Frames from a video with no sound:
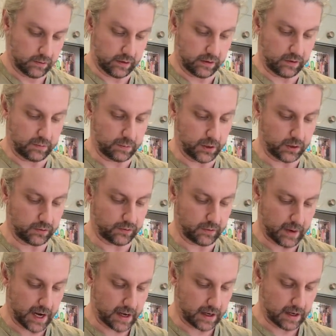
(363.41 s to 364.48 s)
this is bulk
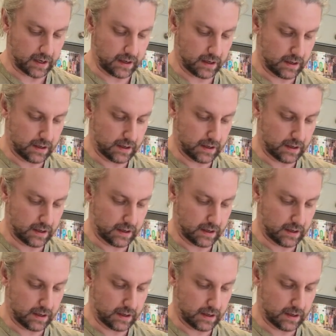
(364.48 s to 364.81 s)
fermented.